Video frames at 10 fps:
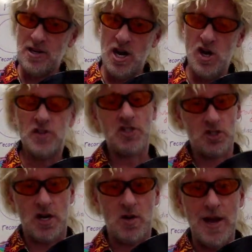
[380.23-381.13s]
no, it's a
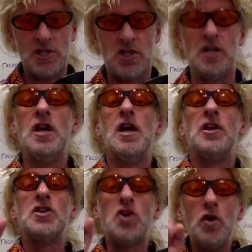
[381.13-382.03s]
trick question.
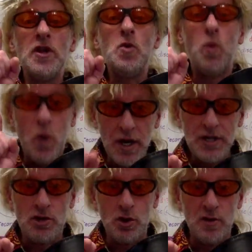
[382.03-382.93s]
There's only
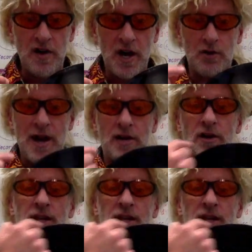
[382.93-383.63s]
one groove on a record.